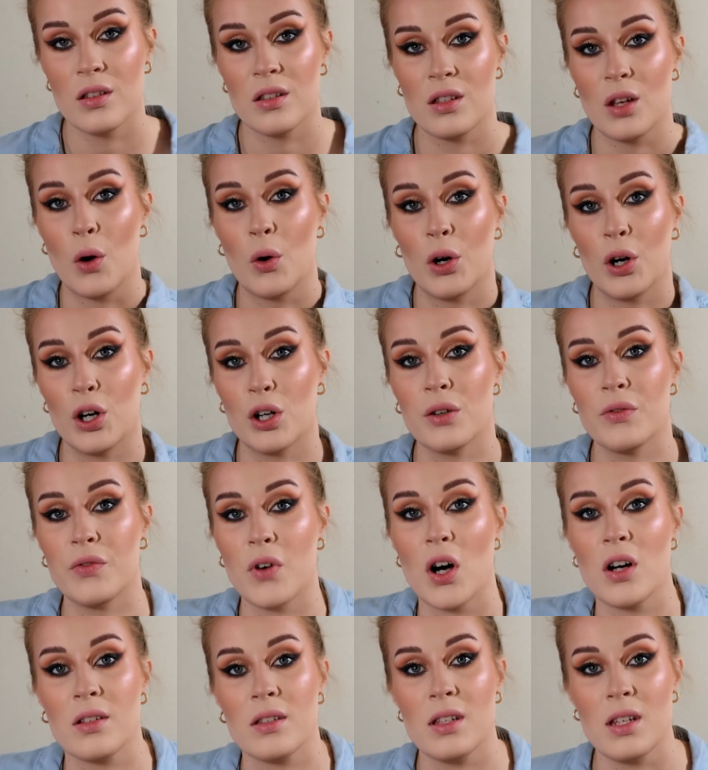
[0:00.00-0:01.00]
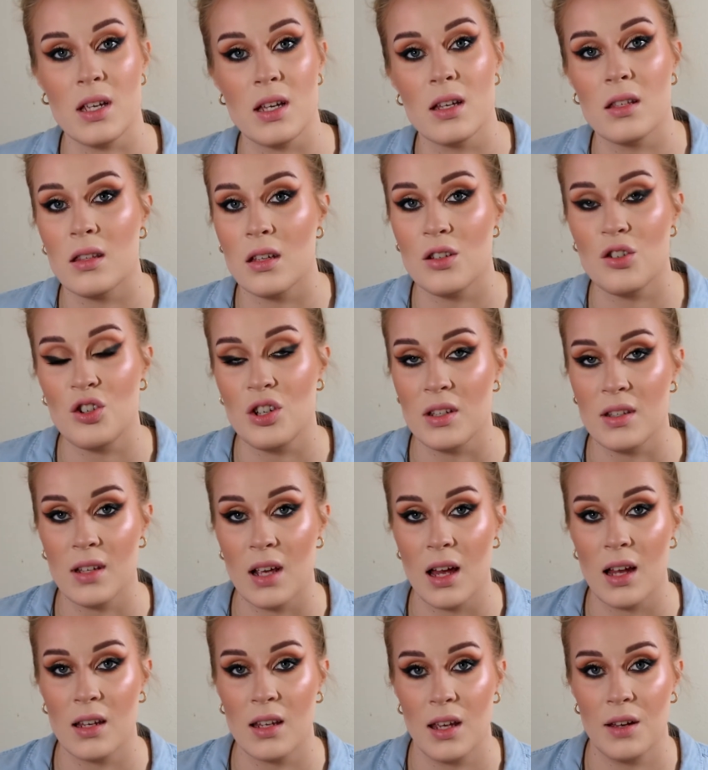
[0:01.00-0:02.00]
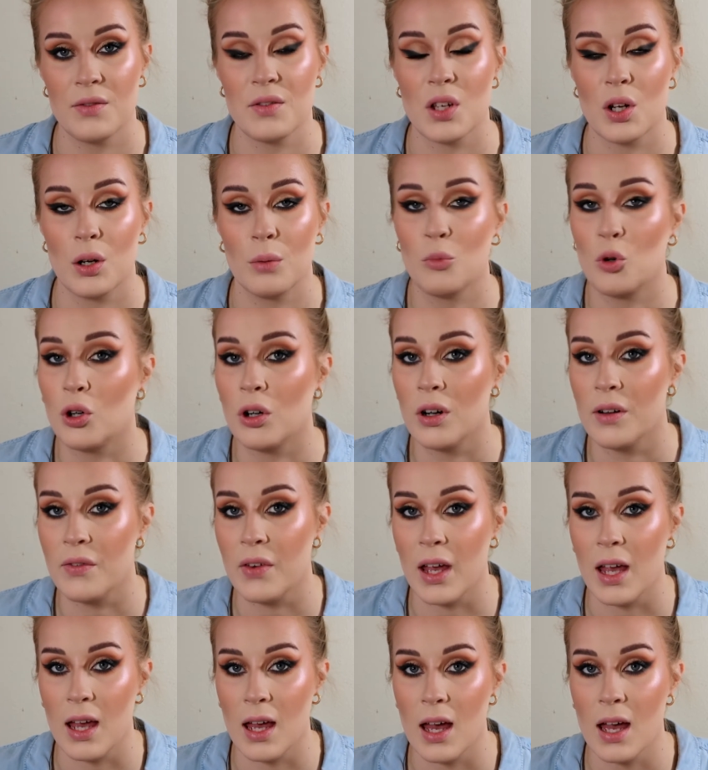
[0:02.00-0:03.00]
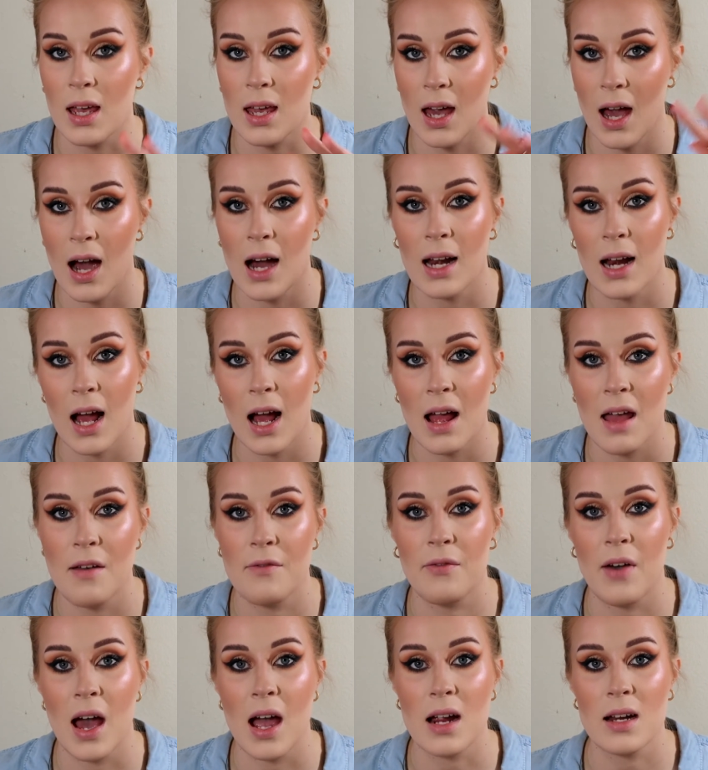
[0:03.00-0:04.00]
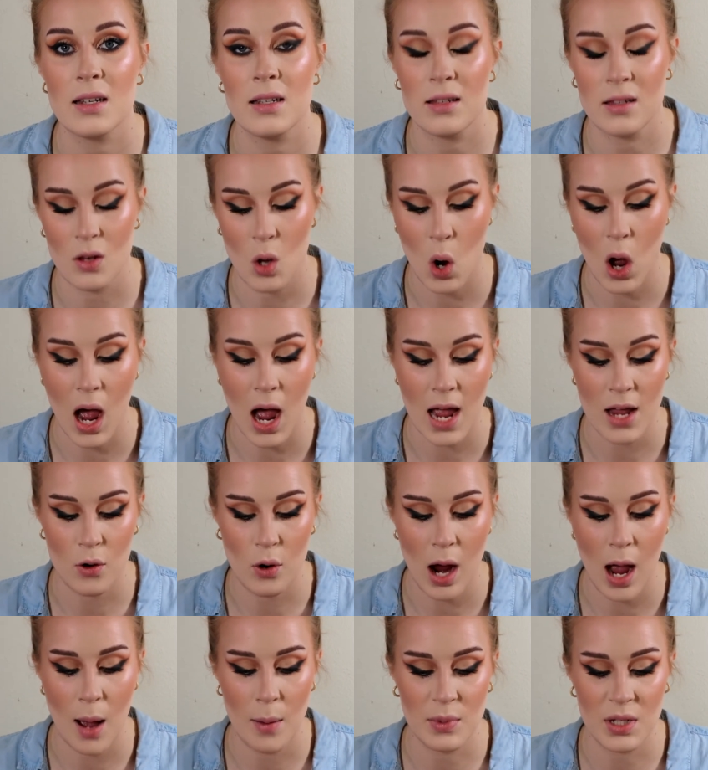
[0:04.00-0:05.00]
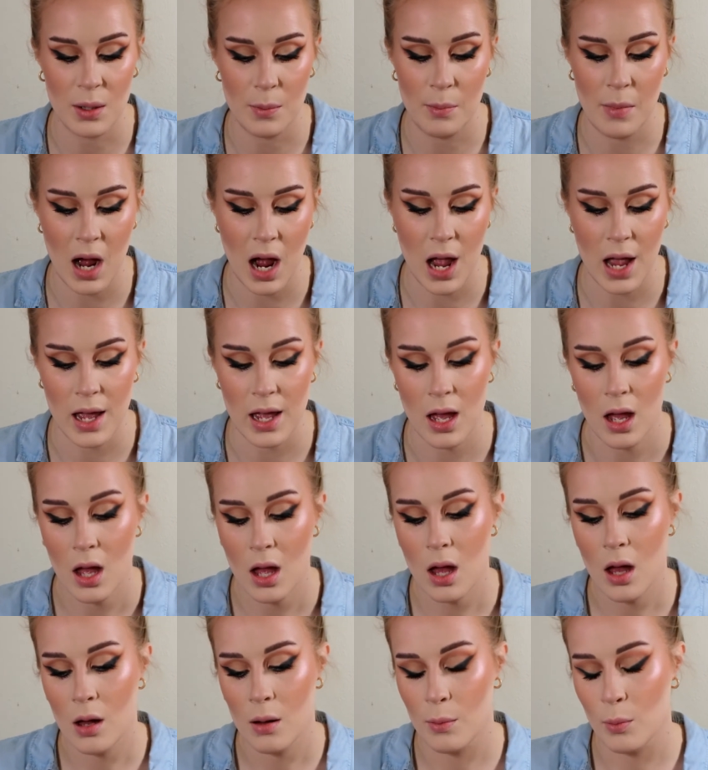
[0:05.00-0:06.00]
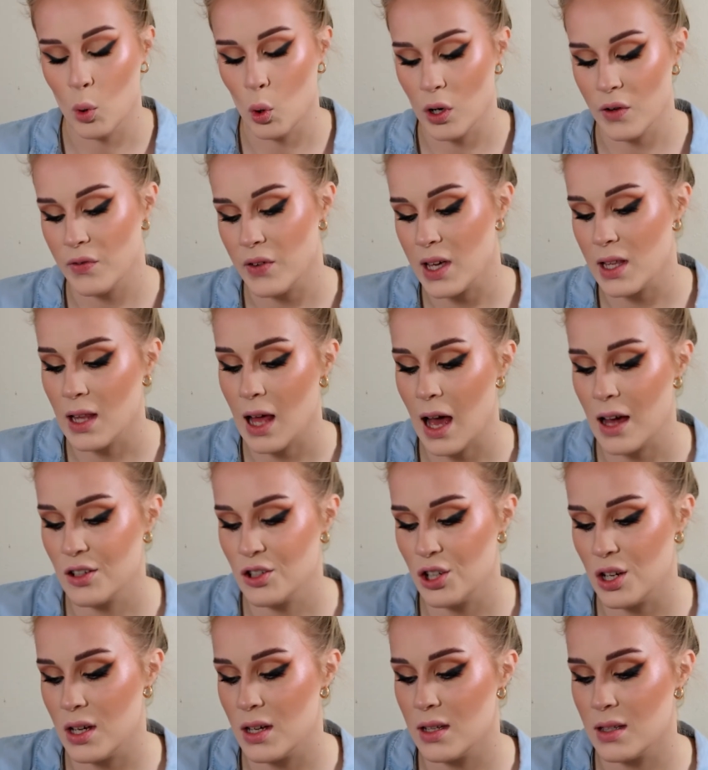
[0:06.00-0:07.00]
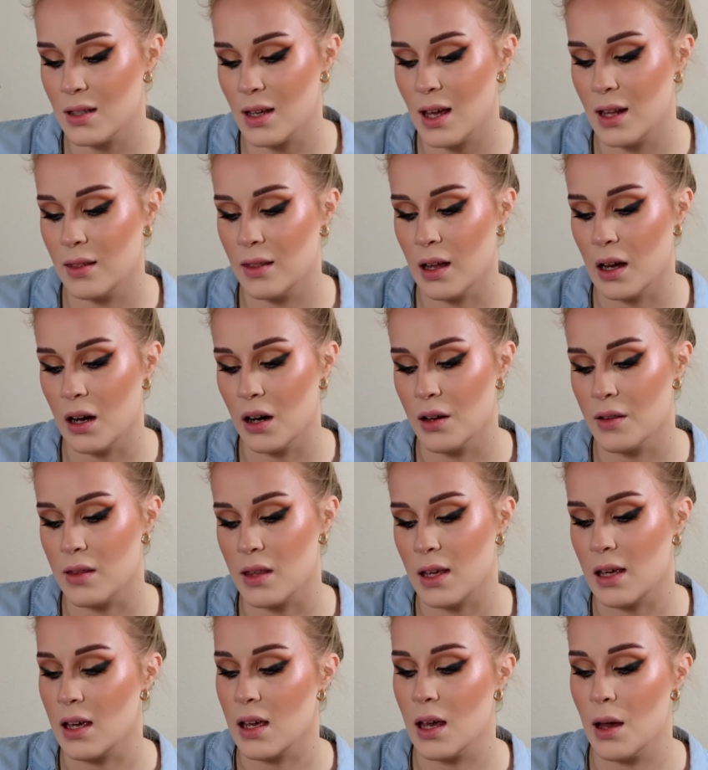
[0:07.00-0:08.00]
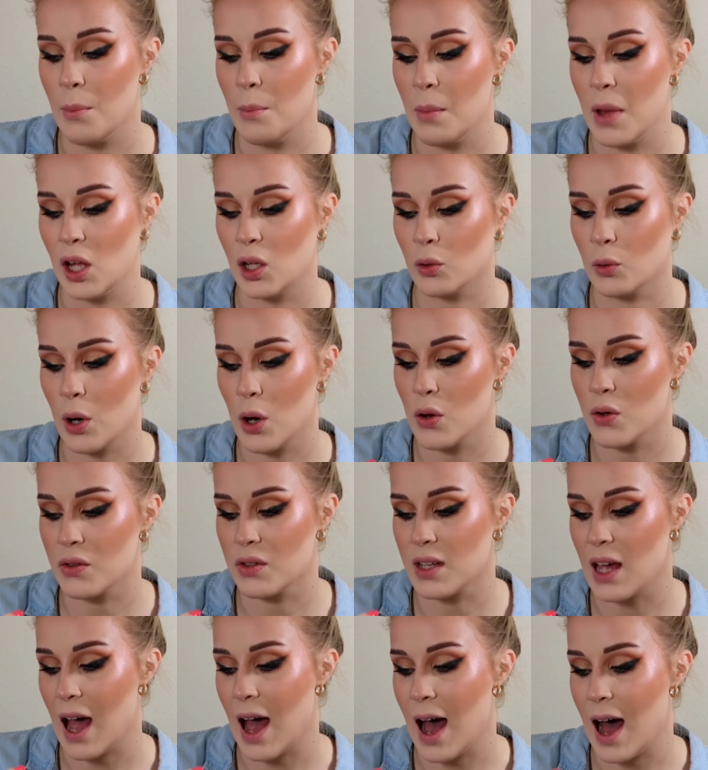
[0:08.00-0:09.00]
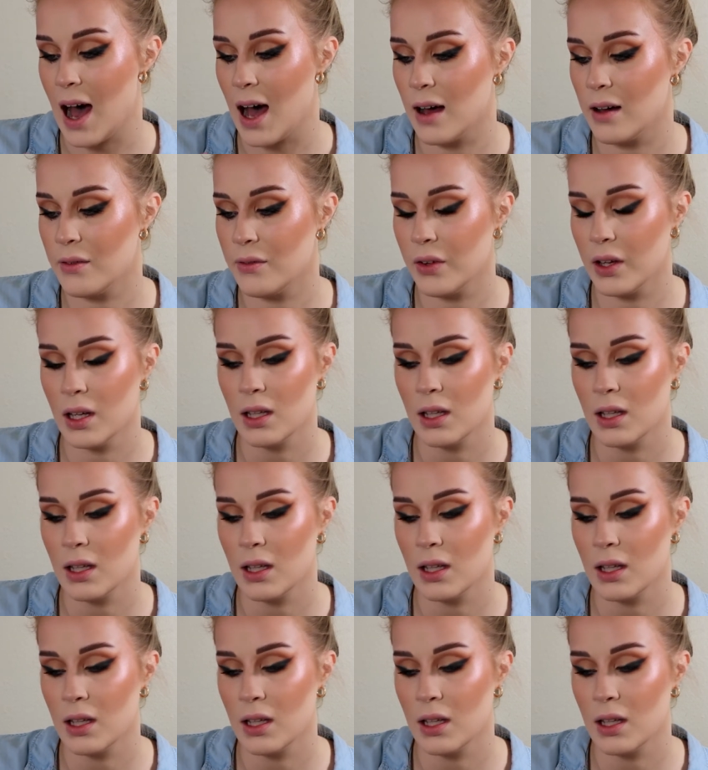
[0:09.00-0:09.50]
So her falsies, she said, gives her more of a cat eye effect. So I grabbed my Morphe lashes, and they're the Melrose Ave